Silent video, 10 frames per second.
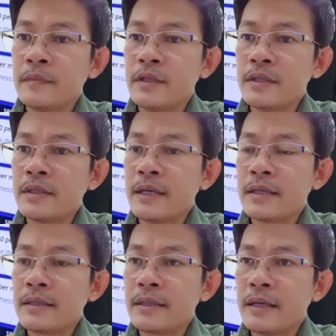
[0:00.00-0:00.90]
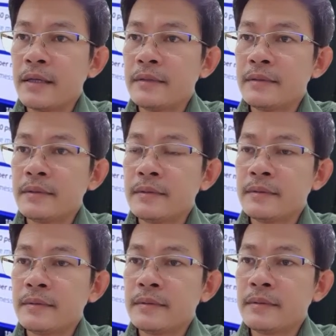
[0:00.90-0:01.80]
just next again,
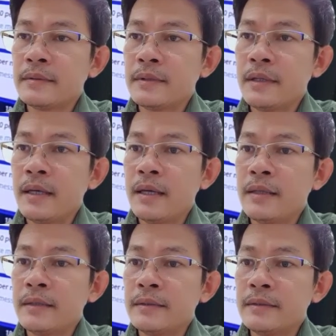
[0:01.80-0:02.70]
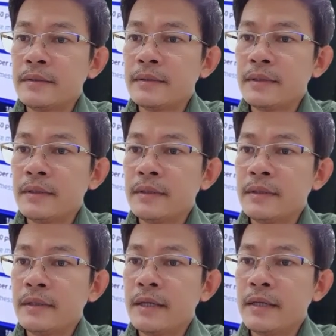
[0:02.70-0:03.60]
and
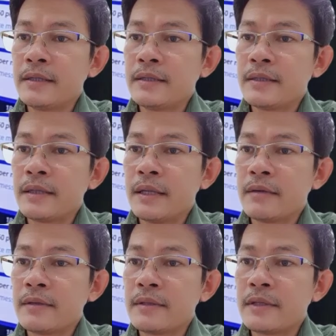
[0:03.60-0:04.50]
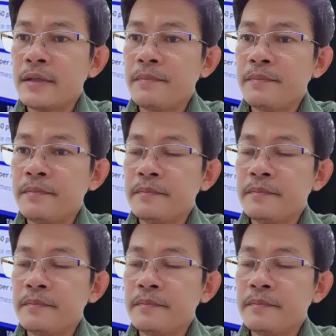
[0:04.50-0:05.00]
then just like on skip,